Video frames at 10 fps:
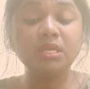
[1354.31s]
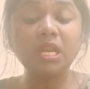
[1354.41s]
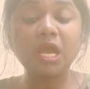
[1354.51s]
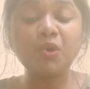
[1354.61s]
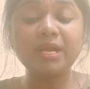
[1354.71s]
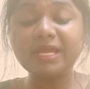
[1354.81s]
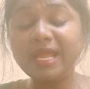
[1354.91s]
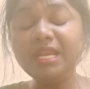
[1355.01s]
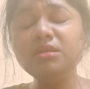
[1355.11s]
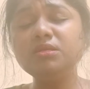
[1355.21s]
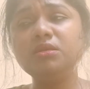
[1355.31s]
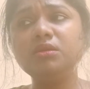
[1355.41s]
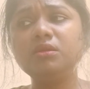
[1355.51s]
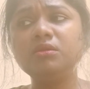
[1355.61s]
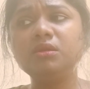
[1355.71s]
Now again,
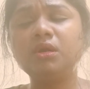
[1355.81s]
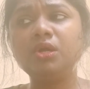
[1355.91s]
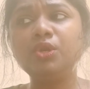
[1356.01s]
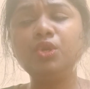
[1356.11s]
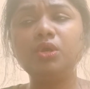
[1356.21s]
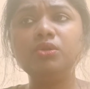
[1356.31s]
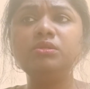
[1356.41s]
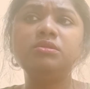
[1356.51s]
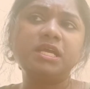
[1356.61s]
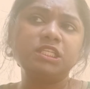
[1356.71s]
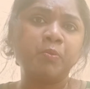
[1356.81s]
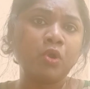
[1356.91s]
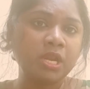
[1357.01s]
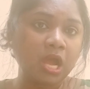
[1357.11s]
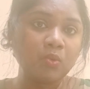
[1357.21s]
does
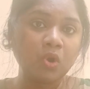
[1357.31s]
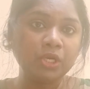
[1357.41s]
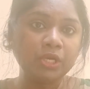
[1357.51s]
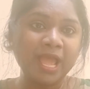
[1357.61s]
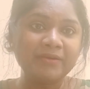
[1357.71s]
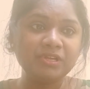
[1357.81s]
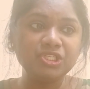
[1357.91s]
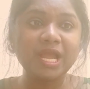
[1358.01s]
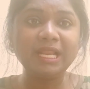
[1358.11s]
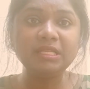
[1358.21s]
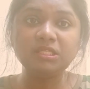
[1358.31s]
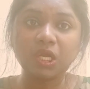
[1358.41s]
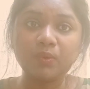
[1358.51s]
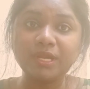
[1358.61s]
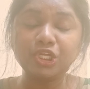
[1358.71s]
Punna want to have a child is a
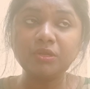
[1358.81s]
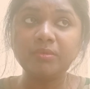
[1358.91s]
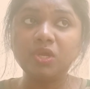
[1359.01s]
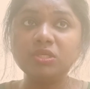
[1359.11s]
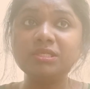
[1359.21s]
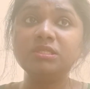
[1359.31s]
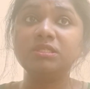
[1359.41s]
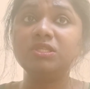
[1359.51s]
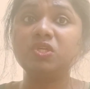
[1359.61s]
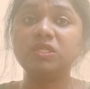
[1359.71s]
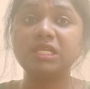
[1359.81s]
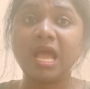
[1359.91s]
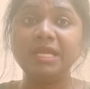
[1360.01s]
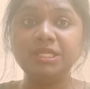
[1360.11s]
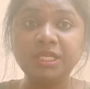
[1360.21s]
question, because it's the
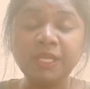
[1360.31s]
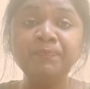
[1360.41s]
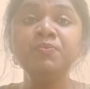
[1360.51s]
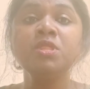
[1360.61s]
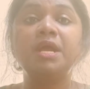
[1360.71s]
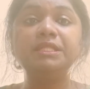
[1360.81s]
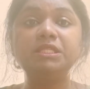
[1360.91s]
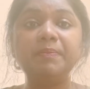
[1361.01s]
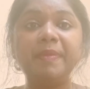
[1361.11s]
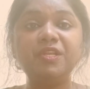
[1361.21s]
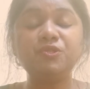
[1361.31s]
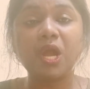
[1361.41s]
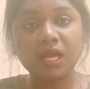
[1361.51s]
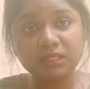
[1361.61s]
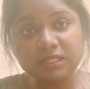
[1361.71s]
society, it's the
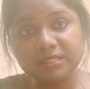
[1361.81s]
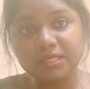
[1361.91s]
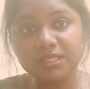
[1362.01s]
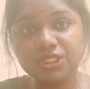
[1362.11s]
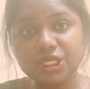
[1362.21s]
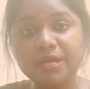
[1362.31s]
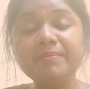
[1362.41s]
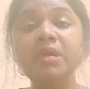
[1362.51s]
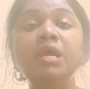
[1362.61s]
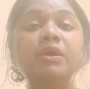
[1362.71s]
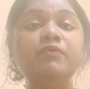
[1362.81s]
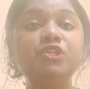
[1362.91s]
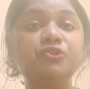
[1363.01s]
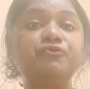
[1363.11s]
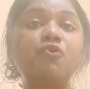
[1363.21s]
patriarchal system
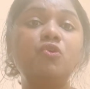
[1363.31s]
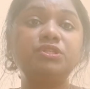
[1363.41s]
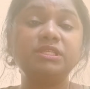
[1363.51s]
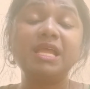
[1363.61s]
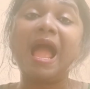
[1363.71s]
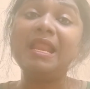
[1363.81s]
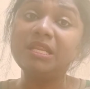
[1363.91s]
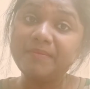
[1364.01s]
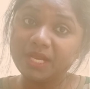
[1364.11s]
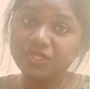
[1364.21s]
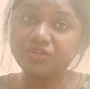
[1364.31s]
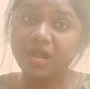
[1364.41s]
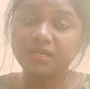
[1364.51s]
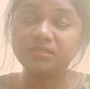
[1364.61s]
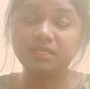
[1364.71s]
which forces, and the
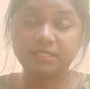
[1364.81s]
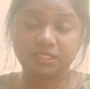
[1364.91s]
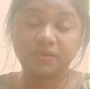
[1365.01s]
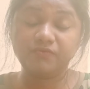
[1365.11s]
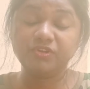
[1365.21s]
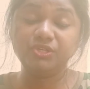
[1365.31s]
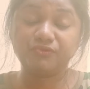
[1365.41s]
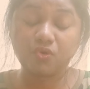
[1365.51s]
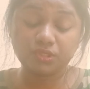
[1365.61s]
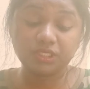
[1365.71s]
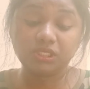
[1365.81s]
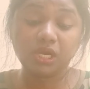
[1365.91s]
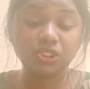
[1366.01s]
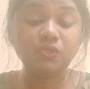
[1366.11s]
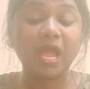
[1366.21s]
matriarchal system which forces
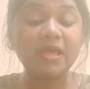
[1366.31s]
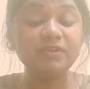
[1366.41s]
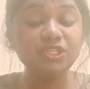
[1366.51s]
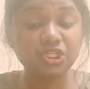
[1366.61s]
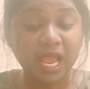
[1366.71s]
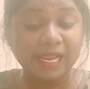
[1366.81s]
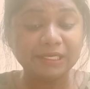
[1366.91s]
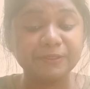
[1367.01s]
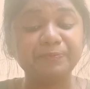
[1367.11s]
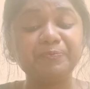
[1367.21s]
her to have a child.